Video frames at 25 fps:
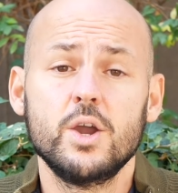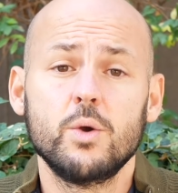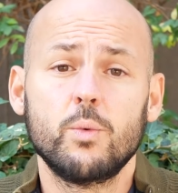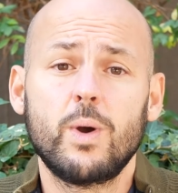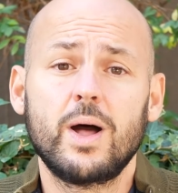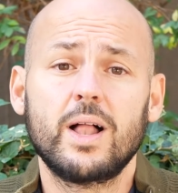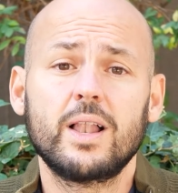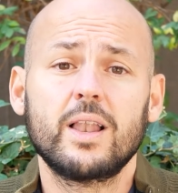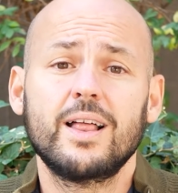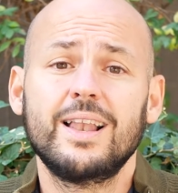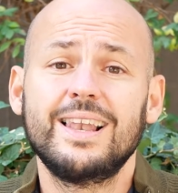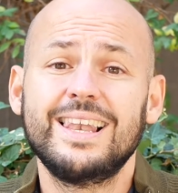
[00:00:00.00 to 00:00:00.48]

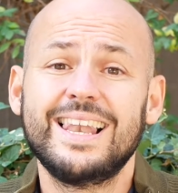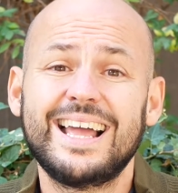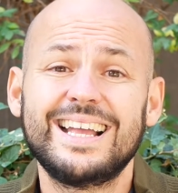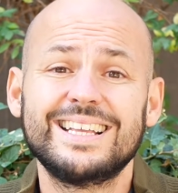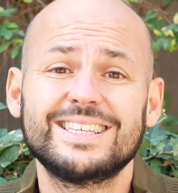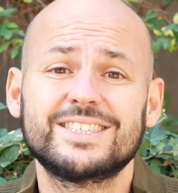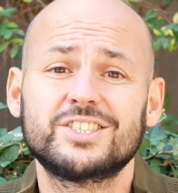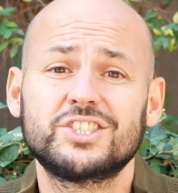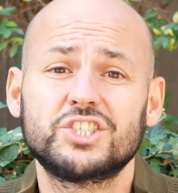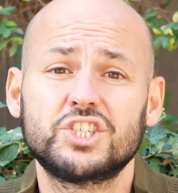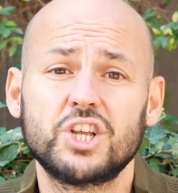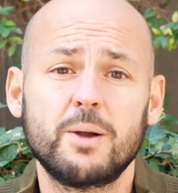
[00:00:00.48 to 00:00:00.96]
Well,
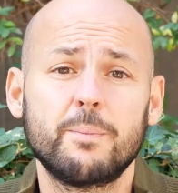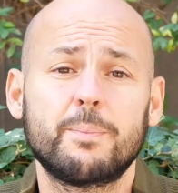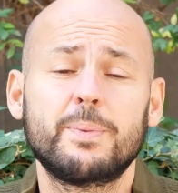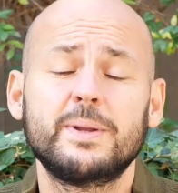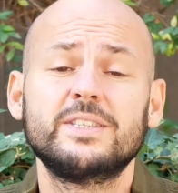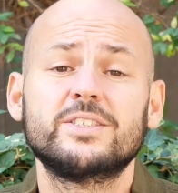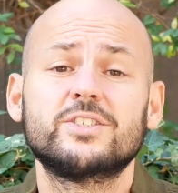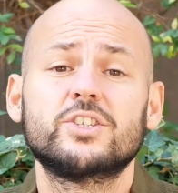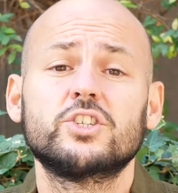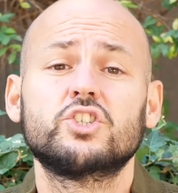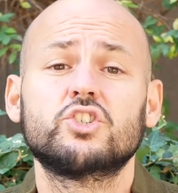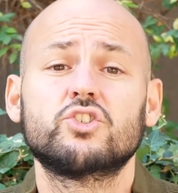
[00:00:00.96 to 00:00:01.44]
let's jump
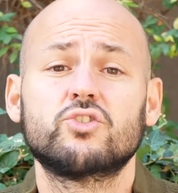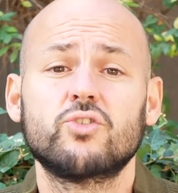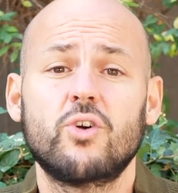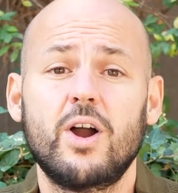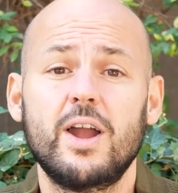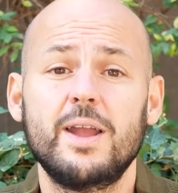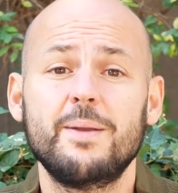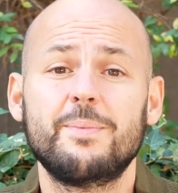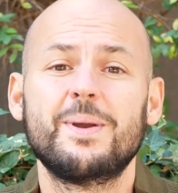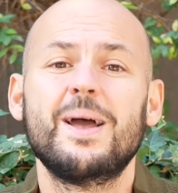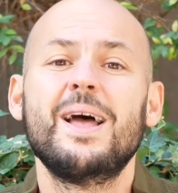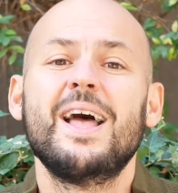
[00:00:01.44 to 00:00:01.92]
into
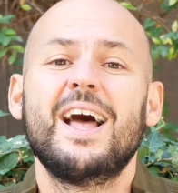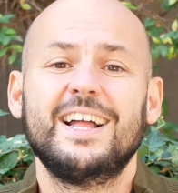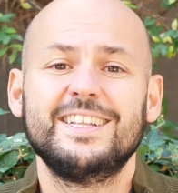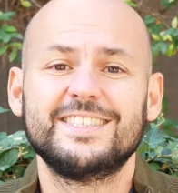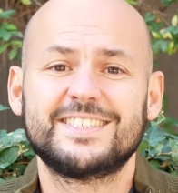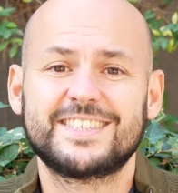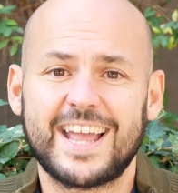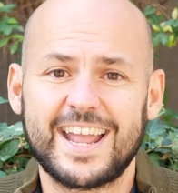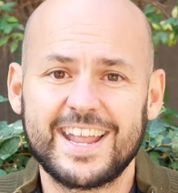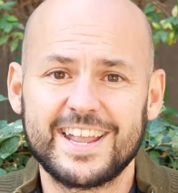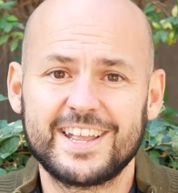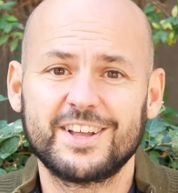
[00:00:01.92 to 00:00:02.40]
Stripe and
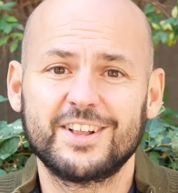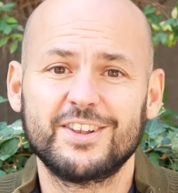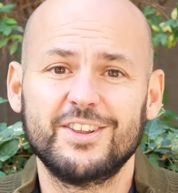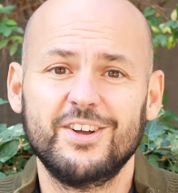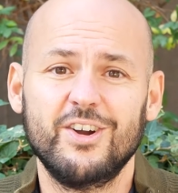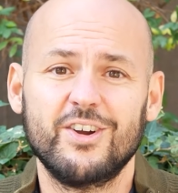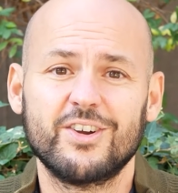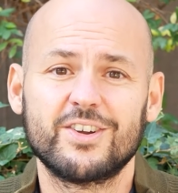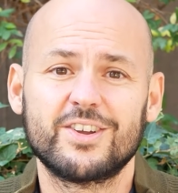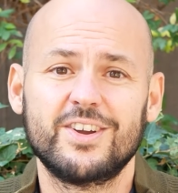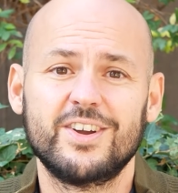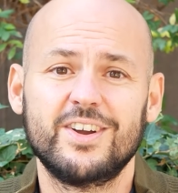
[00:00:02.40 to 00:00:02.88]
take a
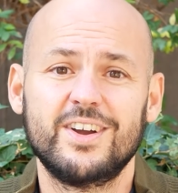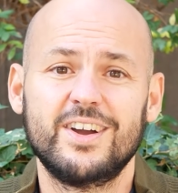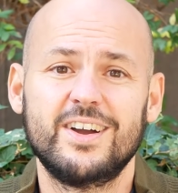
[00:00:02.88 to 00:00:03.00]
look.